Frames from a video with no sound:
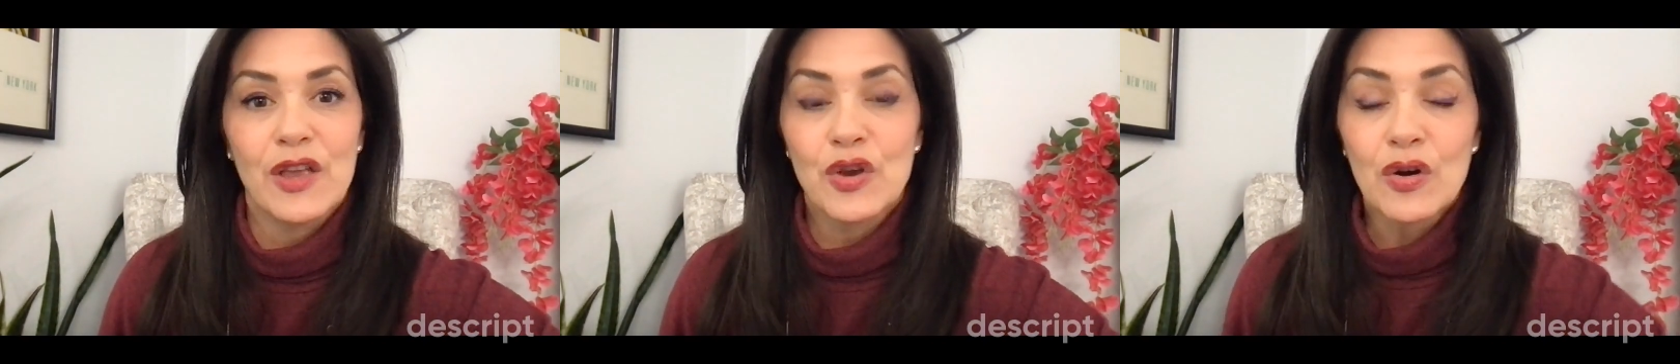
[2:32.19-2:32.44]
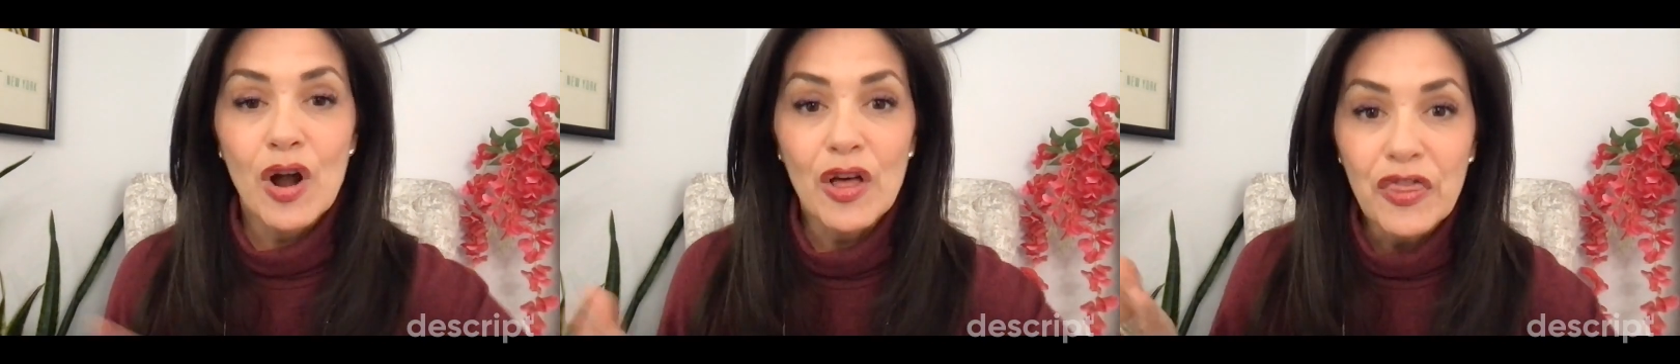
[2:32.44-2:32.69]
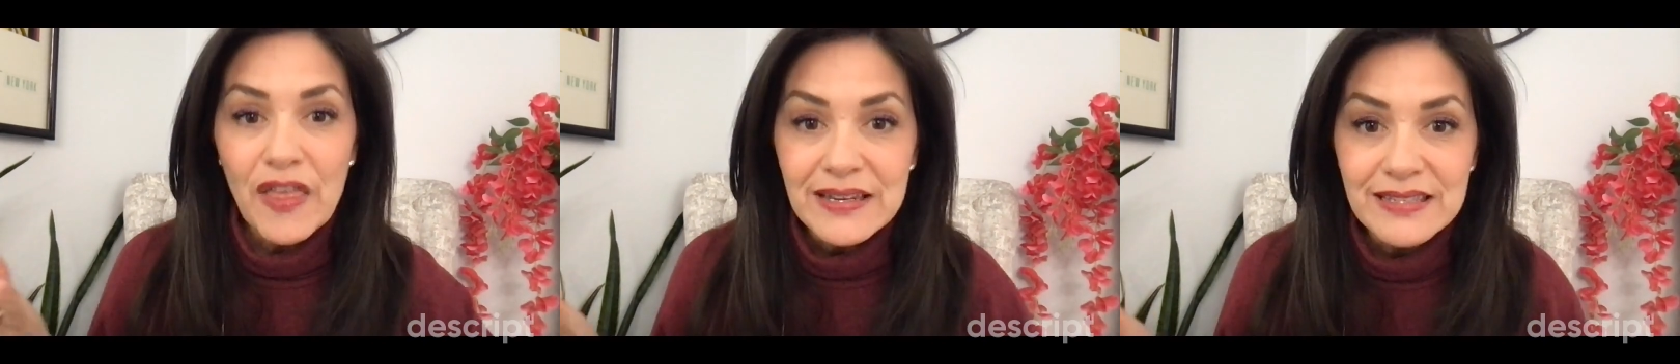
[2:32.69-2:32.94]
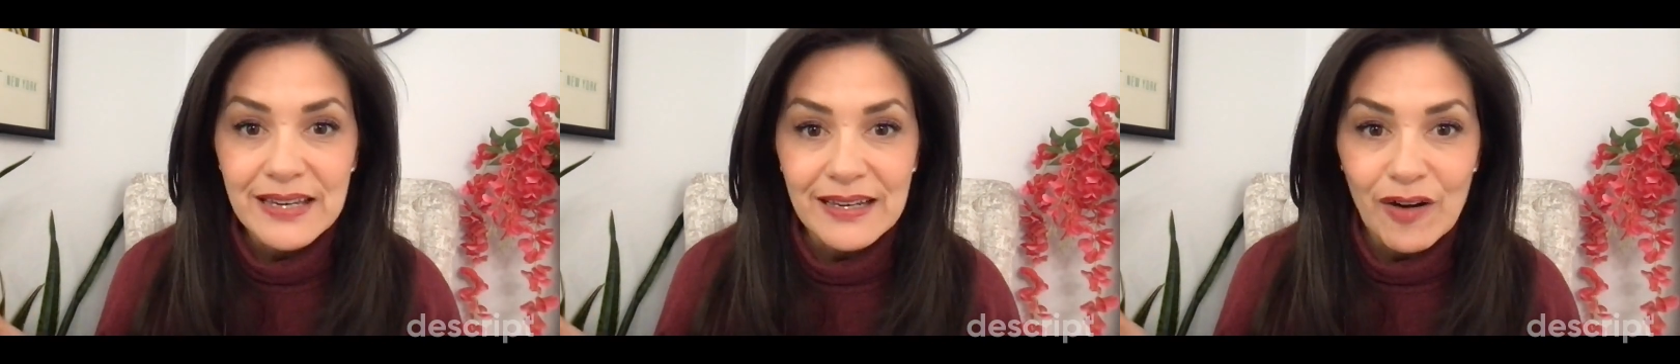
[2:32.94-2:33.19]
you're
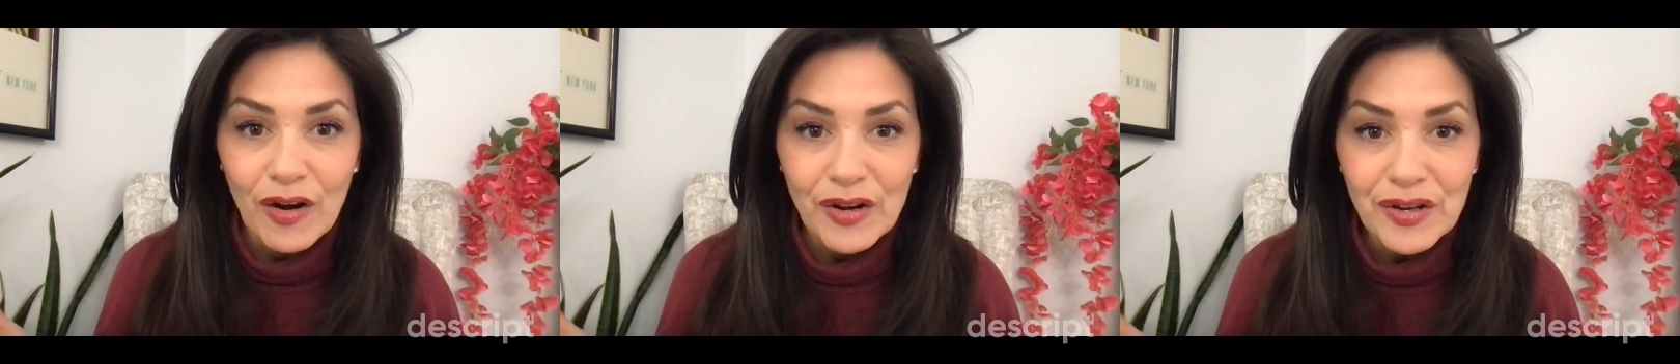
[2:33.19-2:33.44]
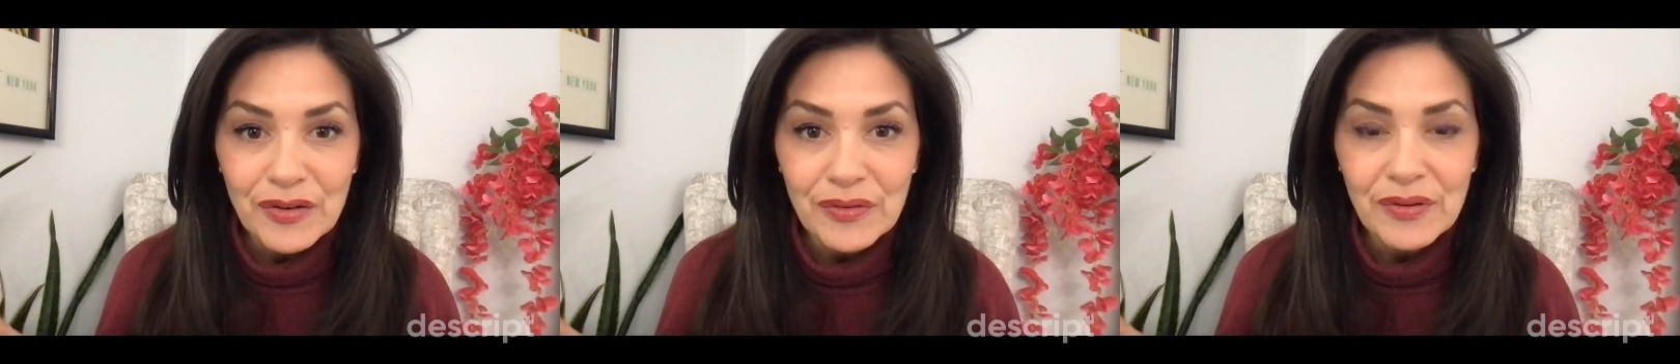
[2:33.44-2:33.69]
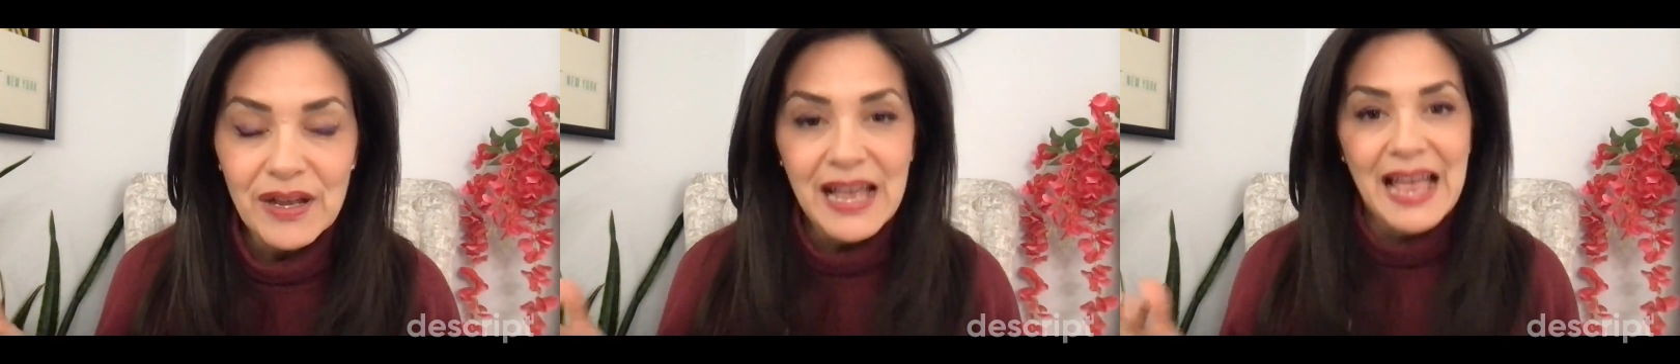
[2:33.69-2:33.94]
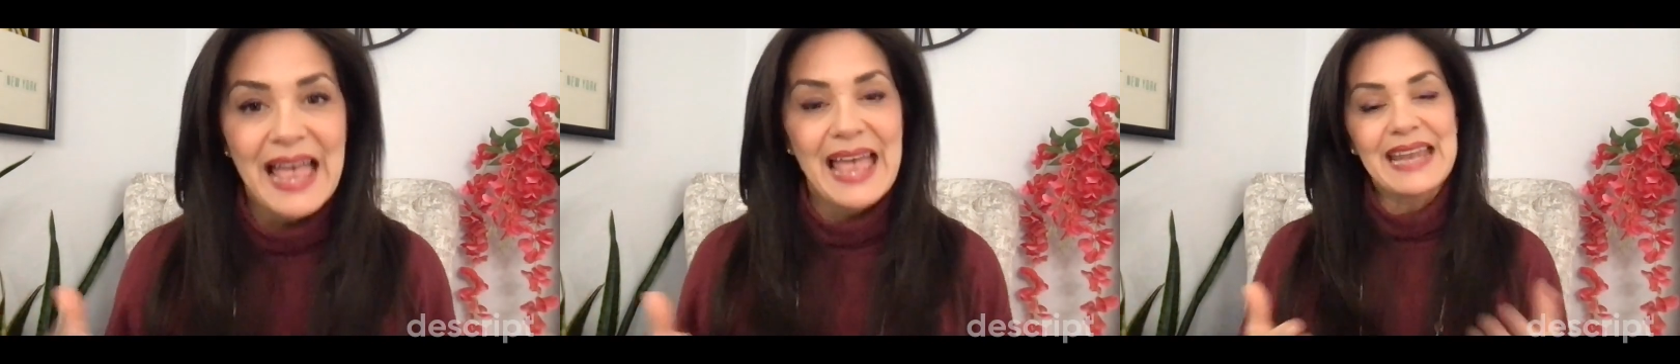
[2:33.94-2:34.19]
authentic, aren't you?
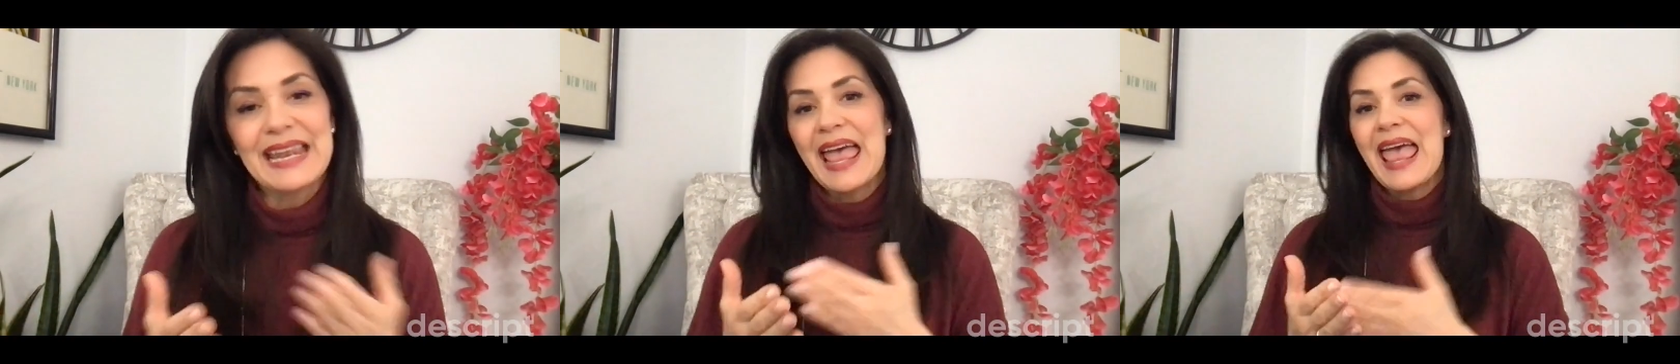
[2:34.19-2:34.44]
And